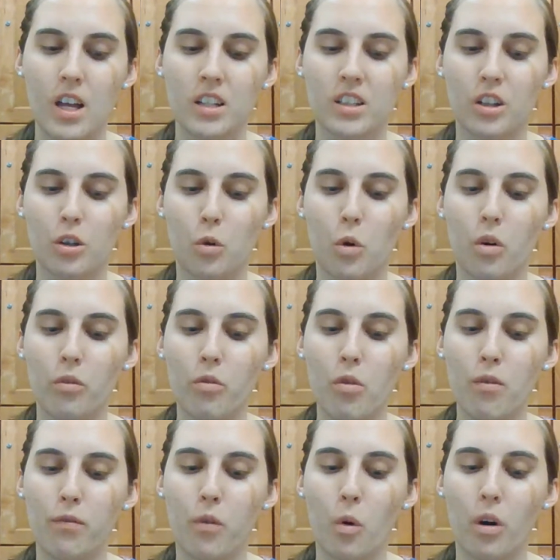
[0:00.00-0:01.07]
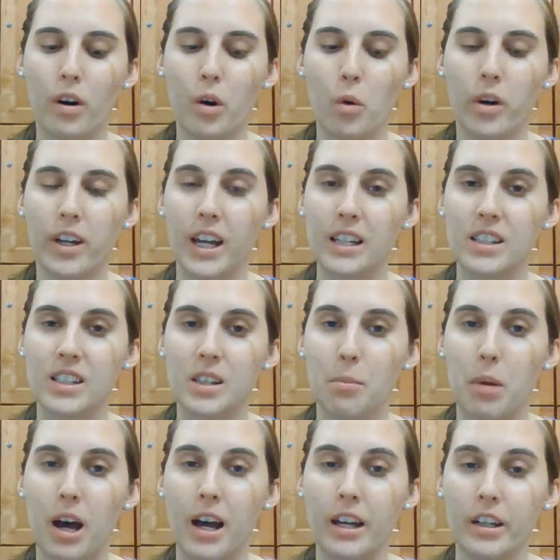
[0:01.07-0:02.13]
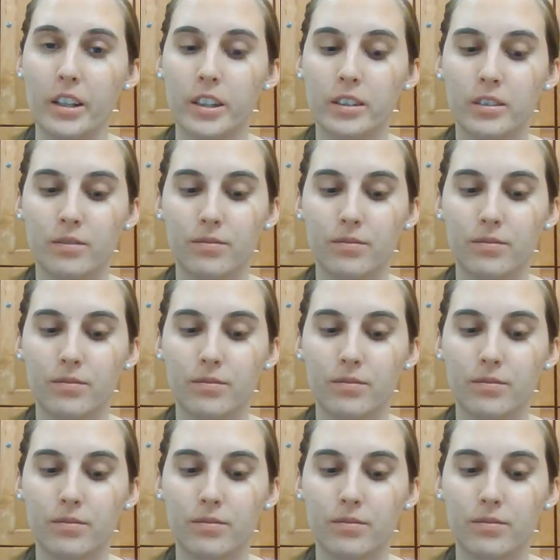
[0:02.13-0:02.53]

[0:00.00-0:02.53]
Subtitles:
Did the court rule for or against the buyer?